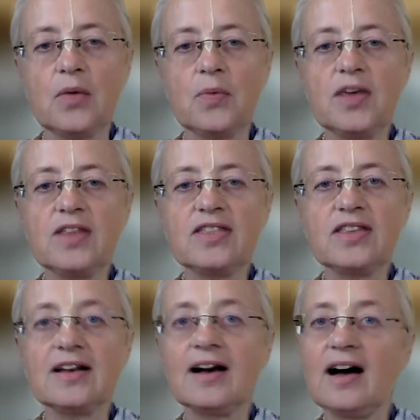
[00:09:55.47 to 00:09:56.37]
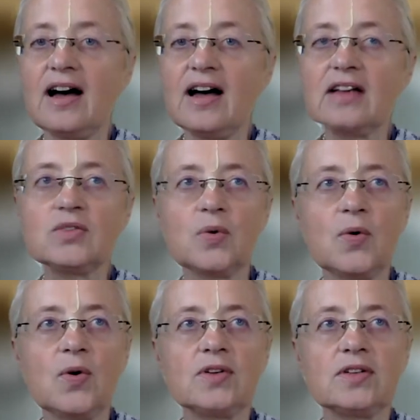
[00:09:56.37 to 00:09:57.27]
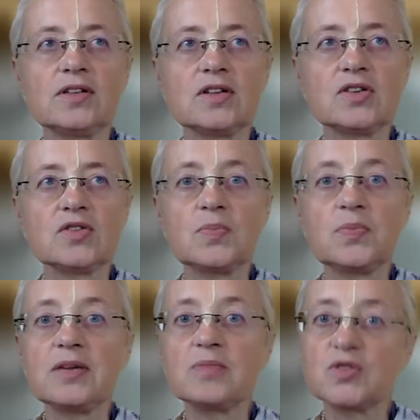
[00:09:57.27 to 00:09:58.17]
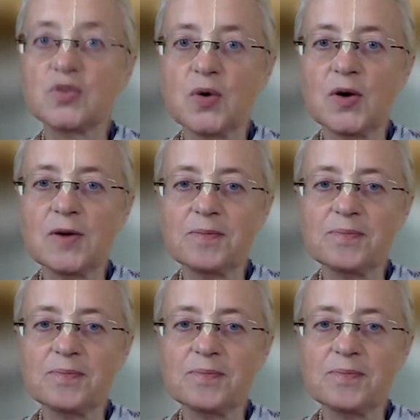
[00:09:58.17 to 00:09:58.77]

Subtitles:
with God or the Supreme Soul.